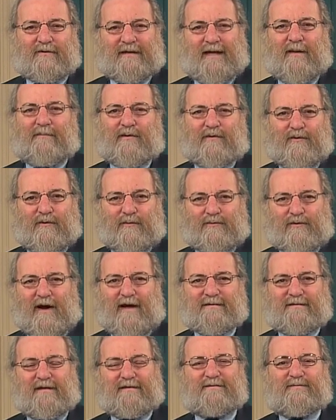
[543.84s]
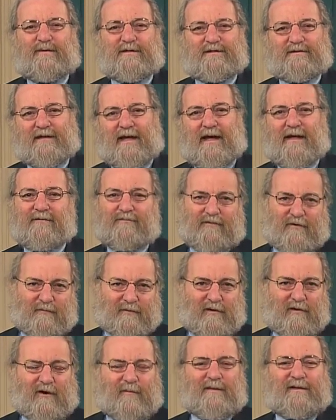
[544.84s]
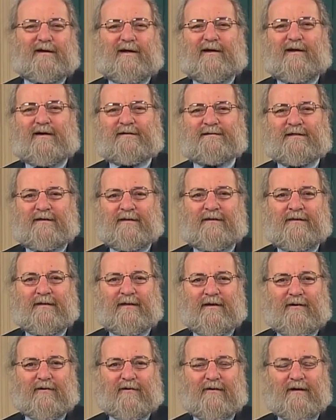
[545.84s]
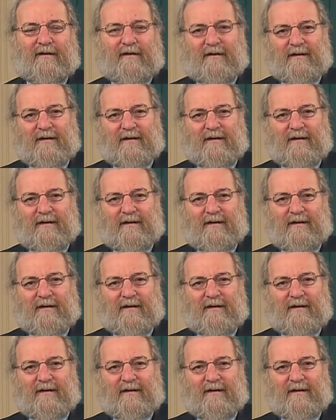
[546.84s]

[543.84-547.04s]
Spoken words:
chemical process which led from carbon dioxide in the air